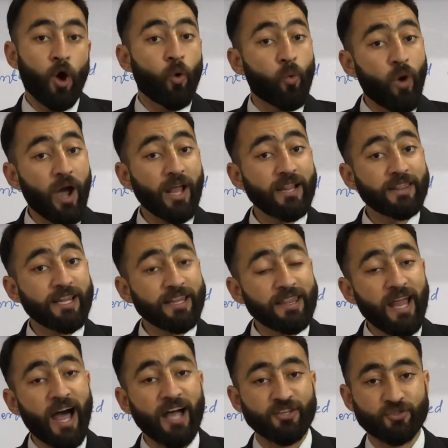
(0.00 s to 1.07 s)
While the
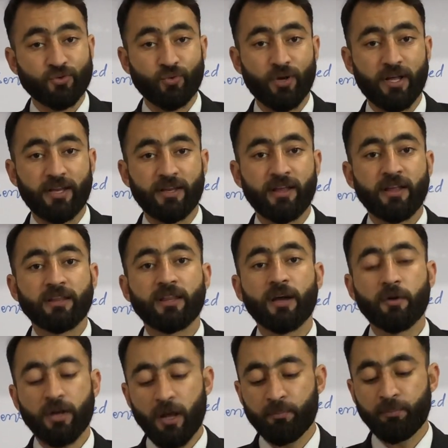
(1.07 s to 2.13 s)
last one,
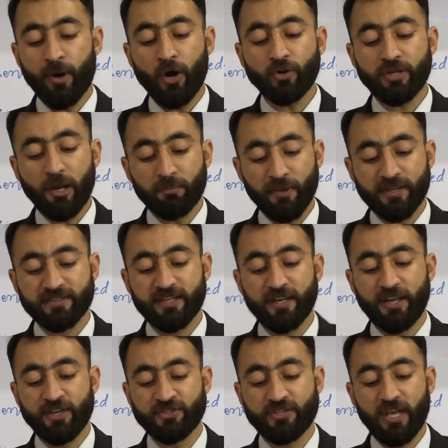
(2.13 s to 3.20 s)
the compound complex
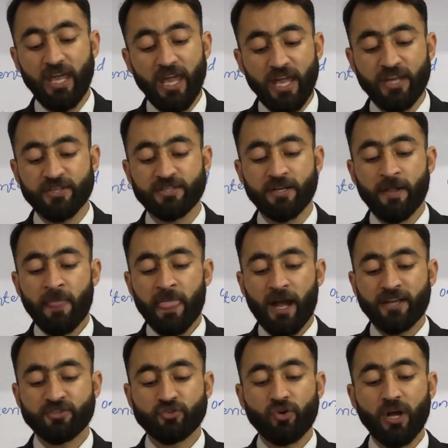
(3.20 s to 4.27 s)
sentence, is
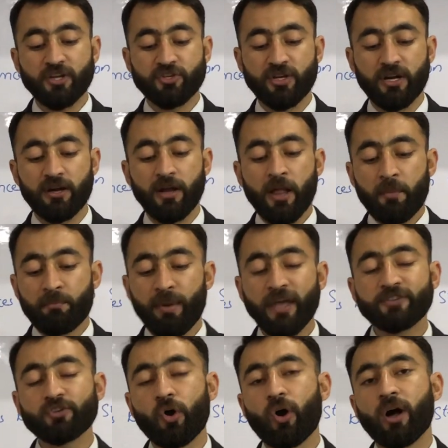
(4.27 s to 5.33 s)
a structure
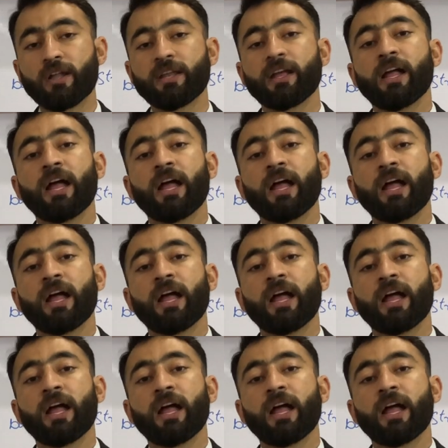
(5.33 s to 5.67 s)
based on